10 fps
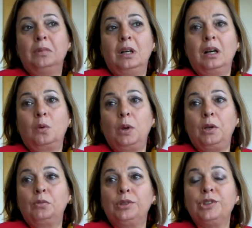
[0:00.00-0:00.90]
A
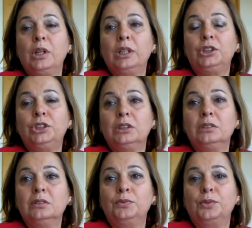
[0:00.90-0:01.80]
quick
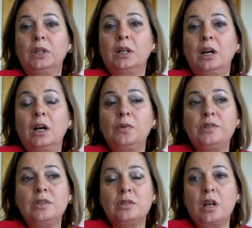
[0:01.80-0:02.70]
translation, Francal
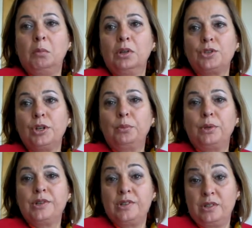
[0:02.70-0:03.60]
is established in
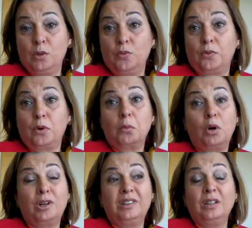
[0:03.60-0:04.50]
Brazil for
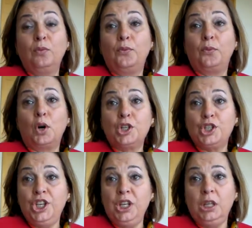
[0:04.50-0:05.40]
more than
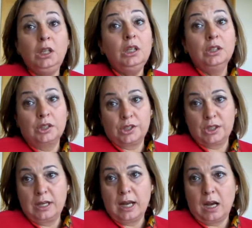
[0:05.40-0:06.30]
40
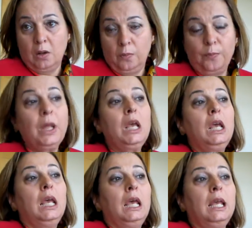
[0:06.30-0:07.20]
years now
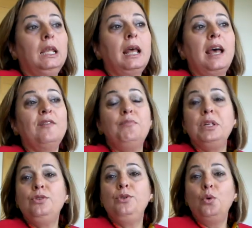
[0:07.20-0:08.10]
and have
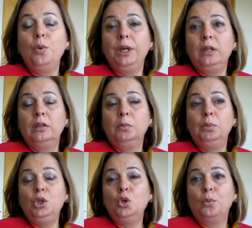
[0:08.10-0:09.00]
been doing the
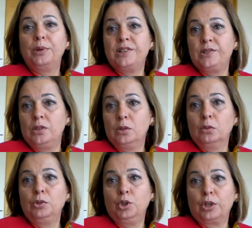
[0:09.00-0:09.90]
Bio
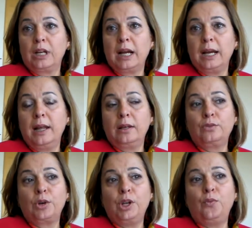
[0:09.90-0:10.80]
Brazil, the organic
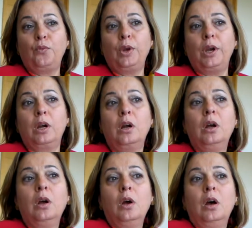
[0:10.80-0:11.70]
trade fair.
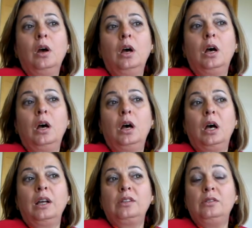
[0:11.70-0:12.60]

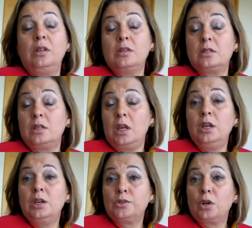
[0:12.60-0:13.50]
This
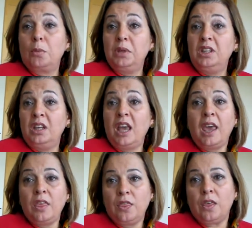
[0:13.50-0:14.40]
year is going to be the
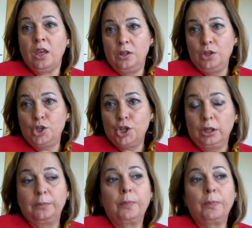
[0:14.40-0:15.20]
8th edition.